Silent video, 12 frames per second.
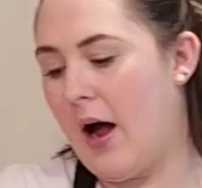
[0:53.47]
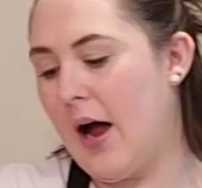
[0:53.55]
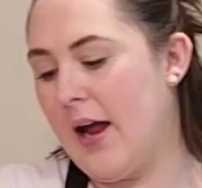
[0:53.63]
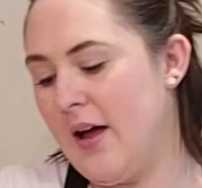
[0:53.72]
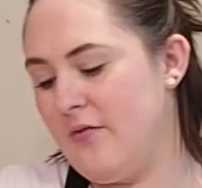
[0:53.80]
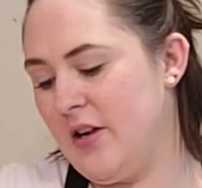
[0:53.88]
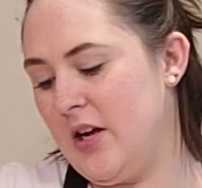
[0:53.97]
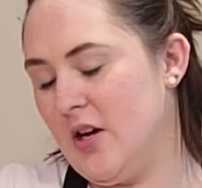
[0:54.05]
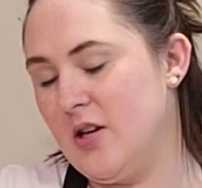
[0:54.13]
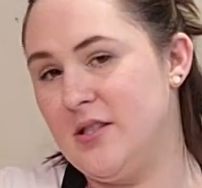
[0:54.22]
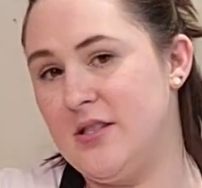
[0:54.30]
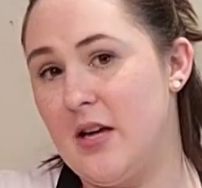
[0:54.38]
I have
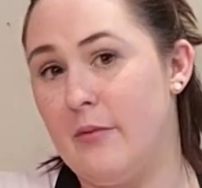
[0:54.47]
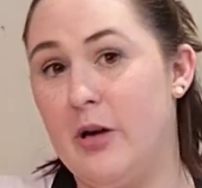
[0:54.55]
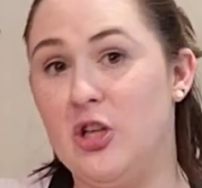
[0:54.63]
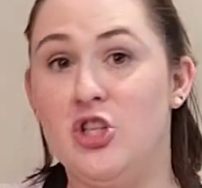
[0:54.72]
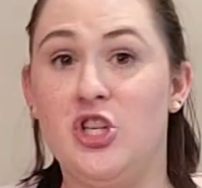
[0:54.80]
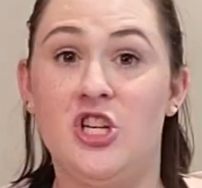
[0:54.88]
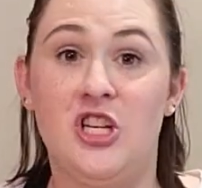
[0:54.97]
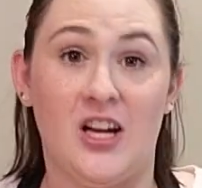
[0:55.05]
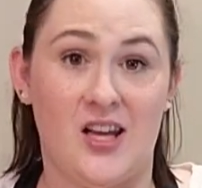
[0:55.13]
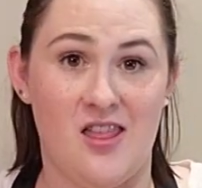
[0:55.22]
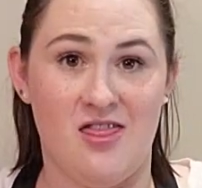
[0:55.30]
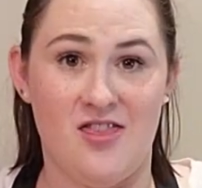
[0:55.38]
here some
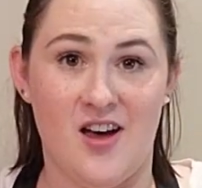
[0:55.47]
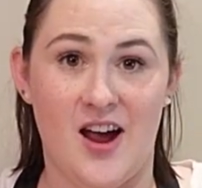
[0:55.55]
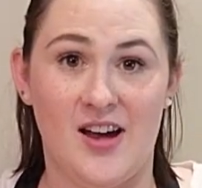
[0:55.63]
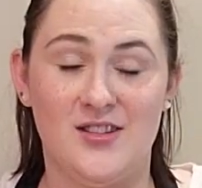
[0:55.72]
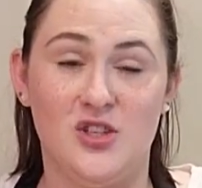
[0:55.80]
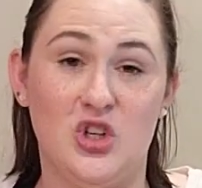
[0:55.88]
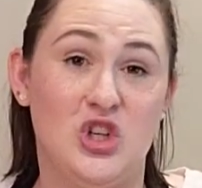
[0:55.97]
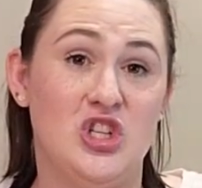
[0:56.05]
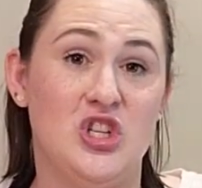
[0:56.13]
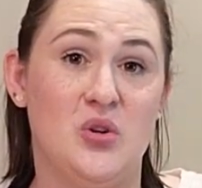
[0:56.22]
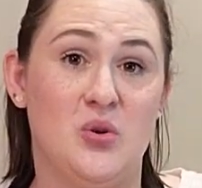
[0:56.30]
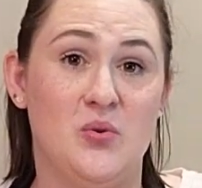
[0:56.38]
chicken thighs. You can
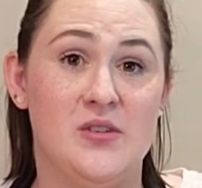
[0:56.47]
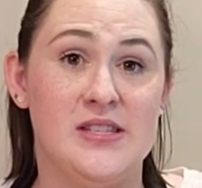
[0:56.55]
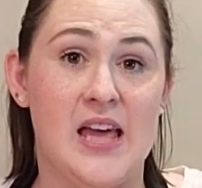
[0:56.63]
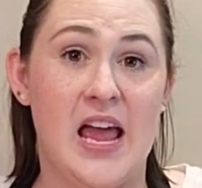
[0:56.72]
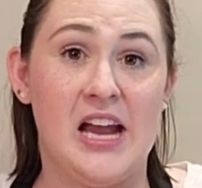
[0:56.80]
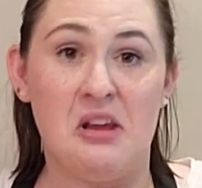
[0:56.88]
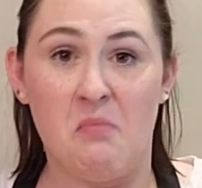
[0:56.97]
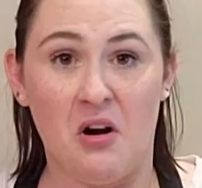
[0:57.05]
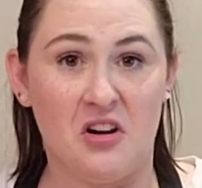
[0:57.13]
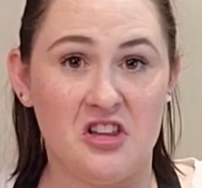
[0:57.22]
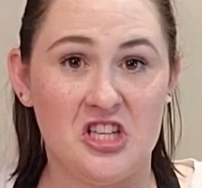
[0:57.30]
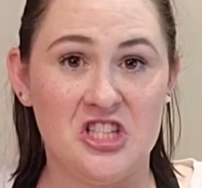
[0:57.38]
use any
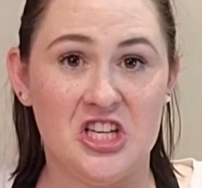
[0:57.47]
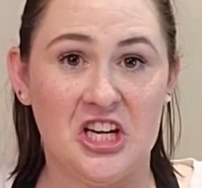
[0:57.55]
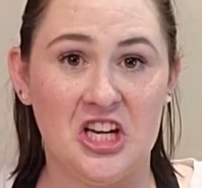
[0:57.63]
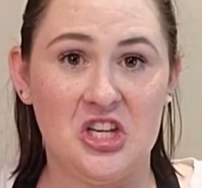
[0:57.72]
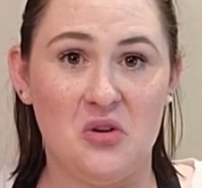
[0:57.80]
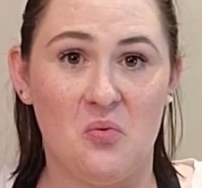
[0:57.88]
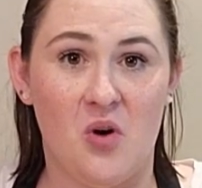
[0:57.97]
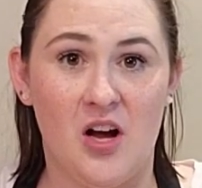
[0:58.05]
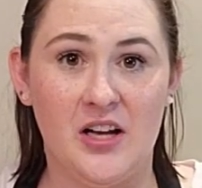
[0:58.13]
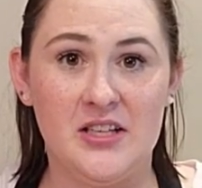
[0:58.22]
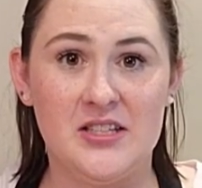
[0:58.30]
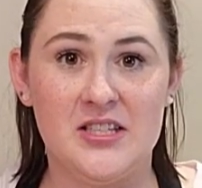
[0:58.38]
part of the chicken you
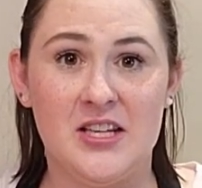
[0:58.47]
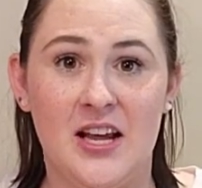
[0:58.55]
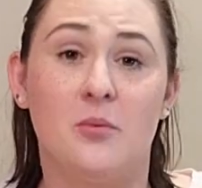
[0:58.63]
want.